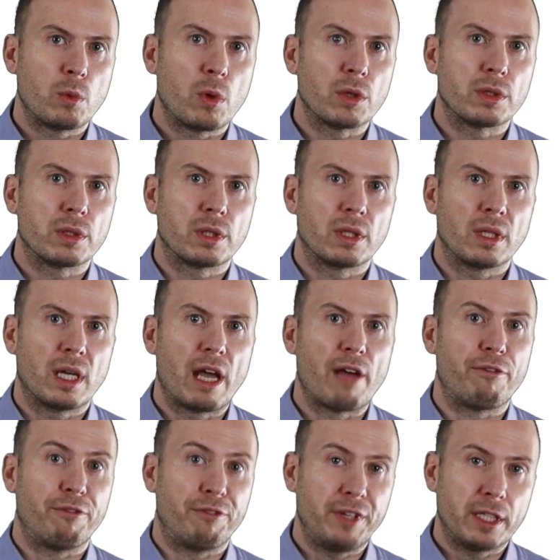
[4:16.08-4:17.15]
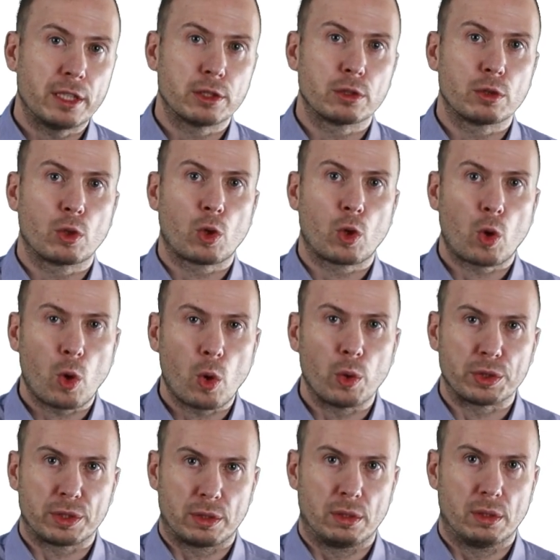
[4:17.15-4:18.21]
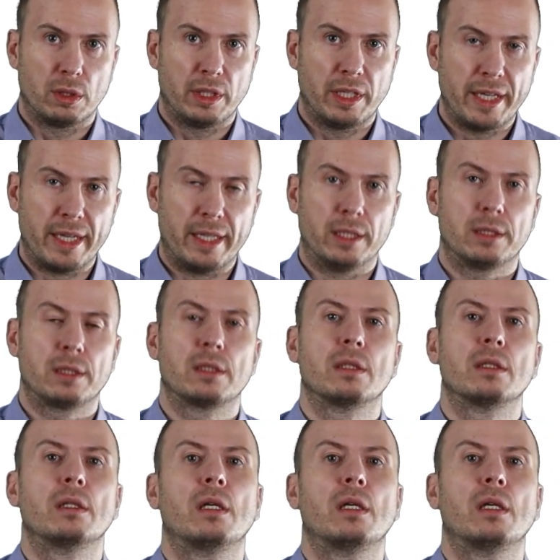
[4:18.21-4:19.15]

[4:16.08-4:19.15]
what a fixed cost is,